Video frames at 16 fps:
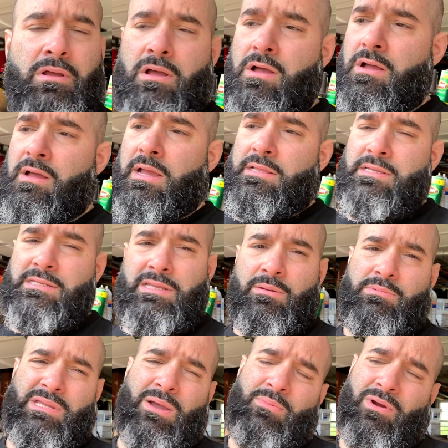Uh, at the
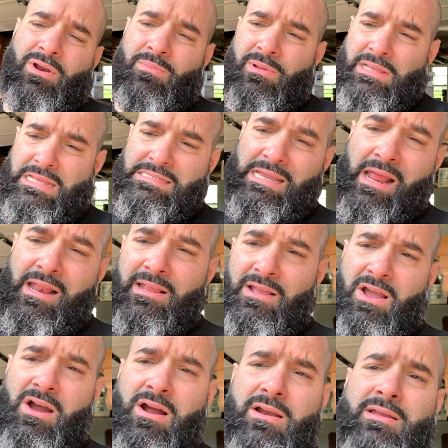same time, we're gonna be detailing the
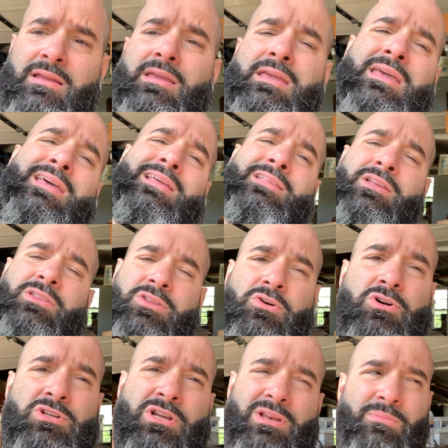car. The
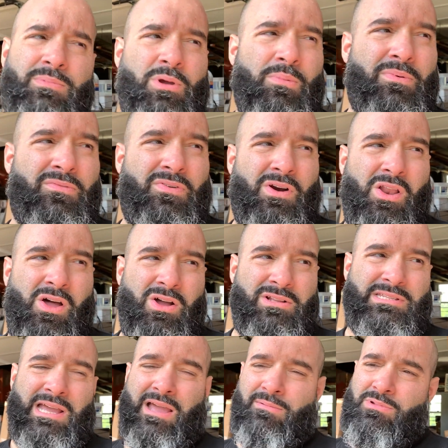doors are gonna be open for a long
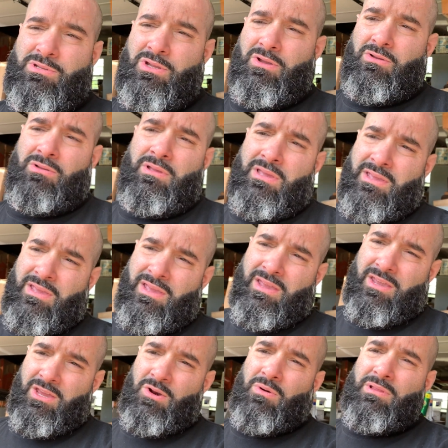time, so
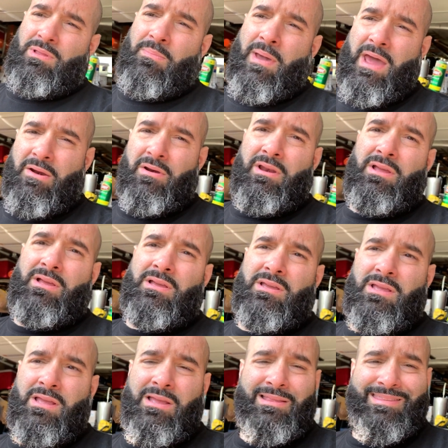you don't want the battery to
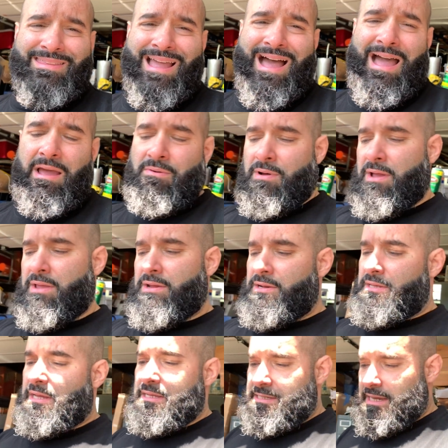die while you're
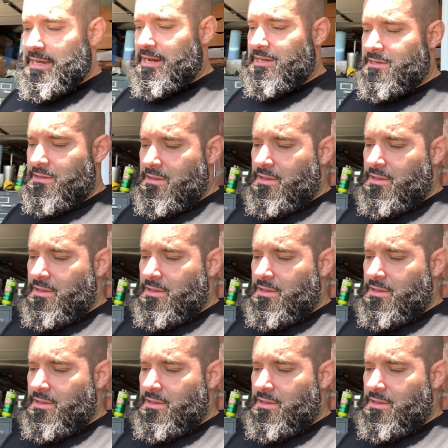detailing.